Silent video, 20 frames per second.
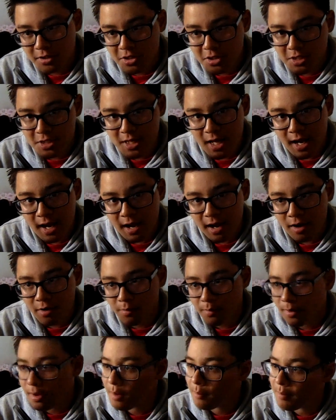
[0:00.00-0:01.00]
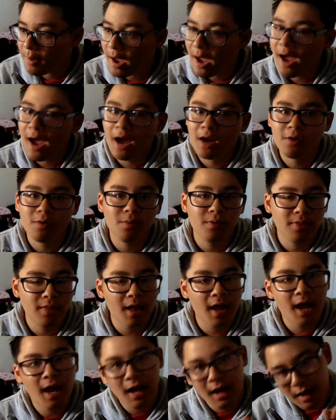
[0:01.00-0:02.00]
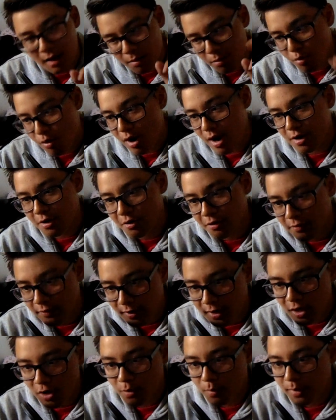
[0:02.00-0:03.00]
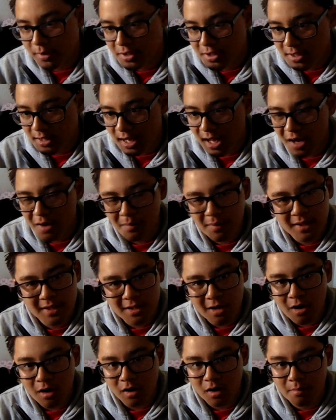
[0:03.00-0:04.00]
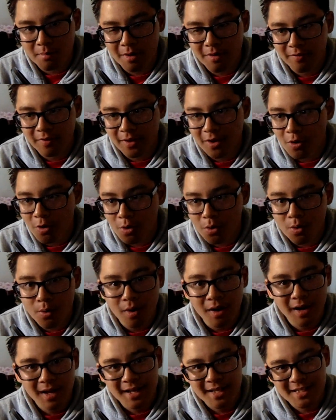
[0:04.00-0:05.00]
Today we are back with a brand new video where today we talk about the whole